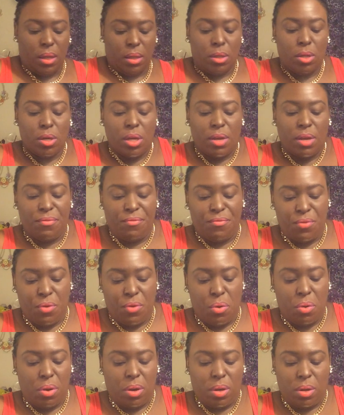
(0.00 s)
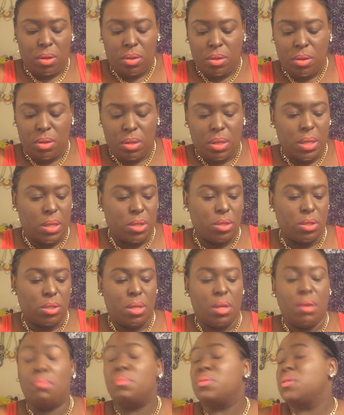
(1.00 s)
looking for,
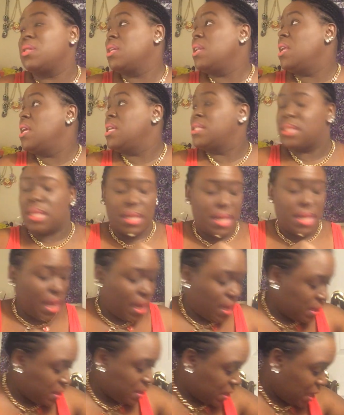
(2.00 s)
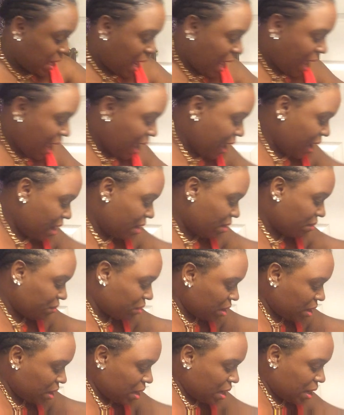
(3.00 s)
it's a necklace that I have
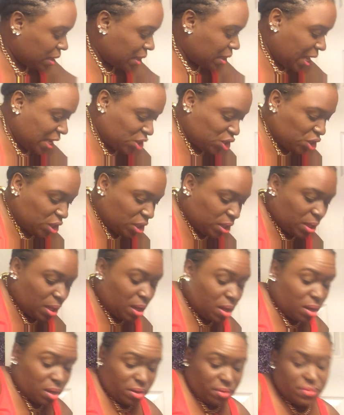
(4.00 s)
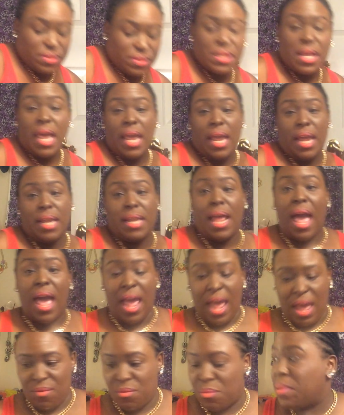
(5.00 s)
that she loves, and I
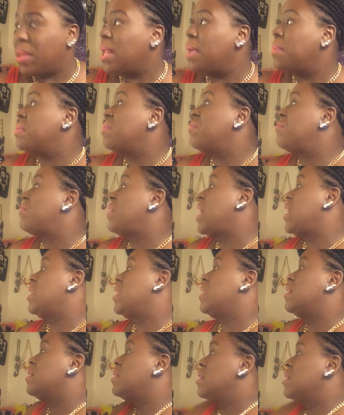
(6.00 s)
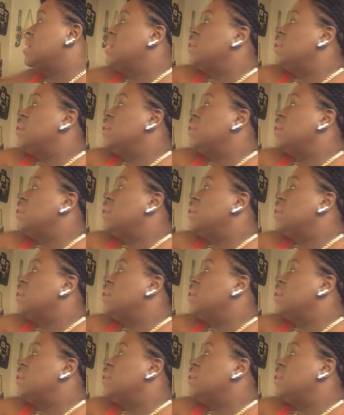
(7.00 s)
haven't been able to find it.